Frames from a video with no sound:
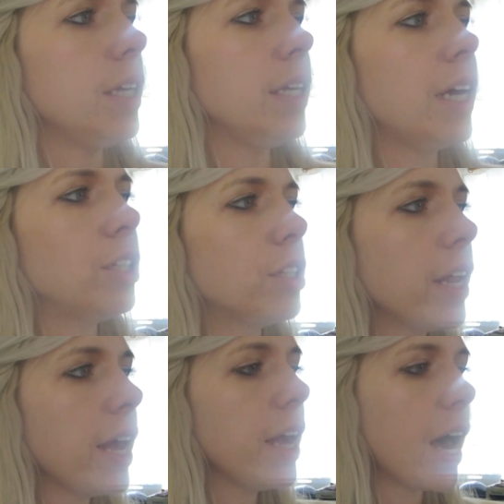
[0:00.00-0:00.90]

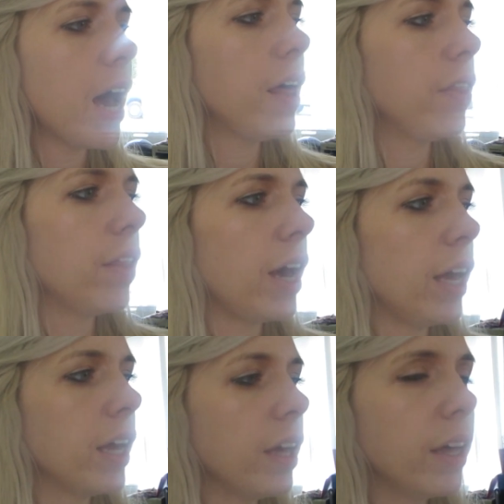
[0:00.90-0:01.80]
Yesterday I had
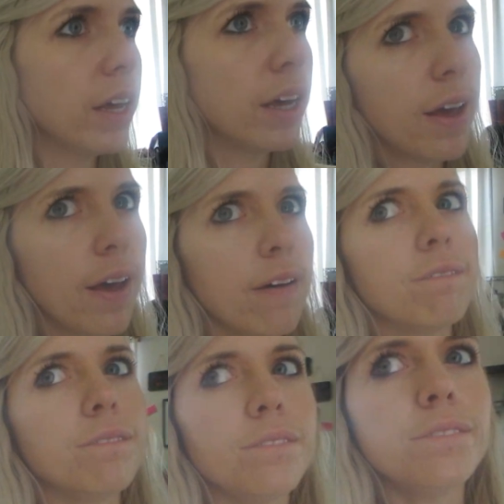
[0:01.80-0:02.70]
like
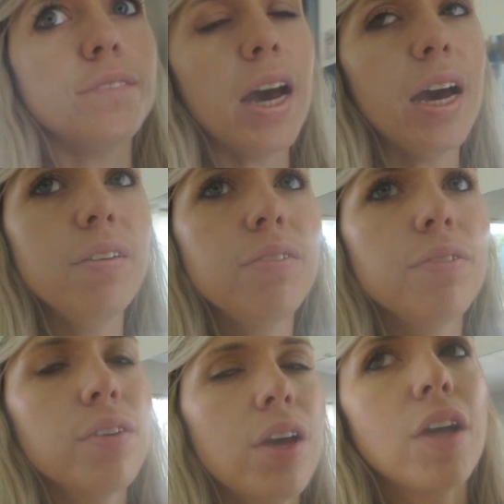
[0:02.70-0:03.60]

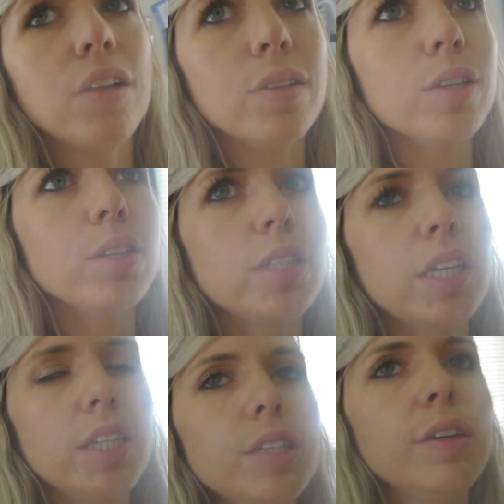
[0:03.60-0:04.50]
5 colors
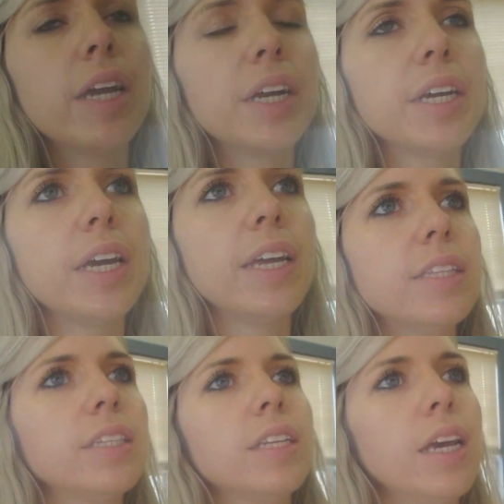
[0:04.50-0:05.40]
and 2
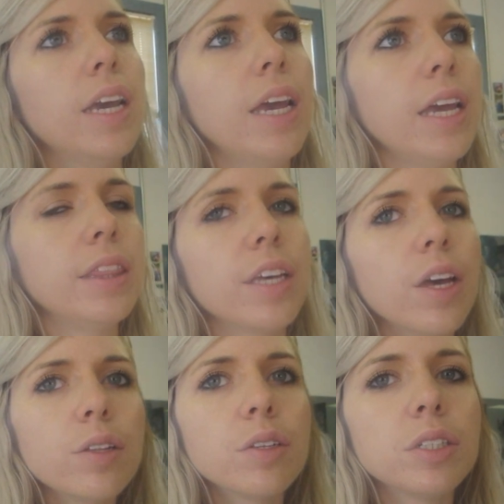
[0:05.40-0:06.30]
haircuts, and the
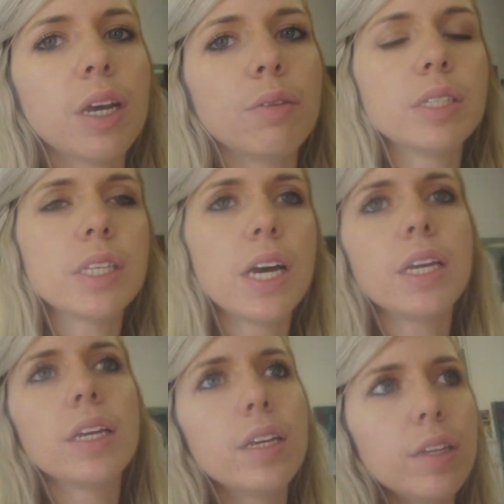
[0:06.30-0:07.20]
colors I was
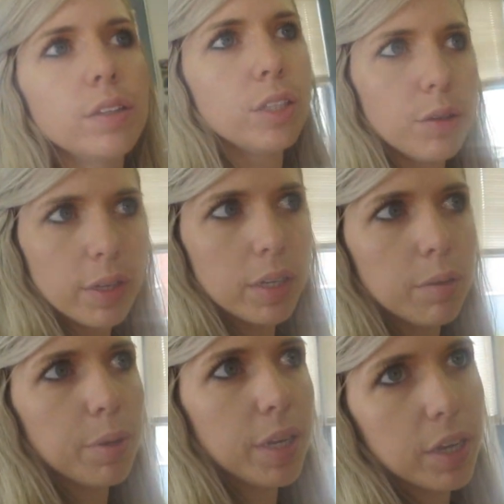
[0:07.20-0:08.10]
like putting
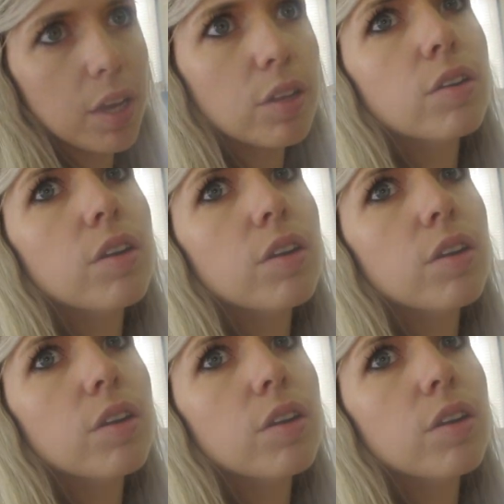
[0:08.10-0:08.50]
a color